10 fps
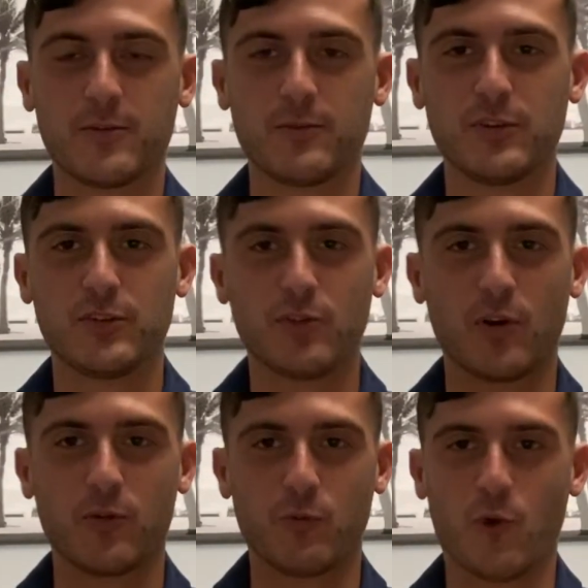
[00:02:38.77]
when you do
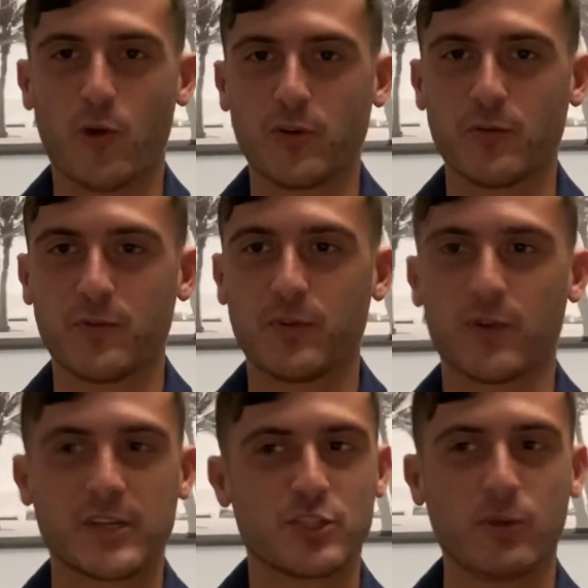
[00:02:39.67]
go in war, you're
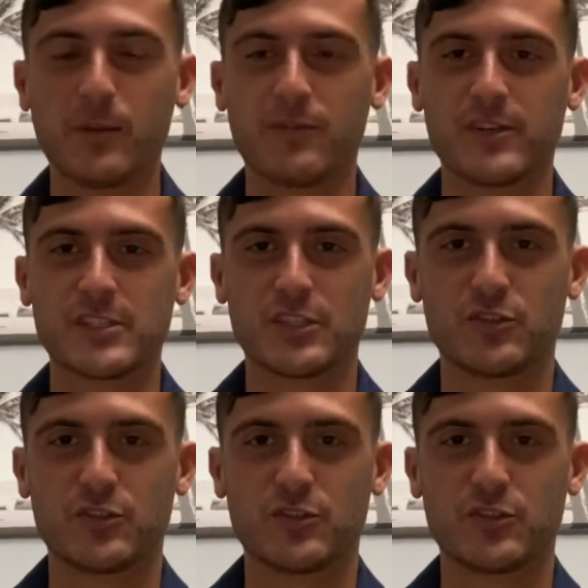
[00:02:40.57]
extremely vicious.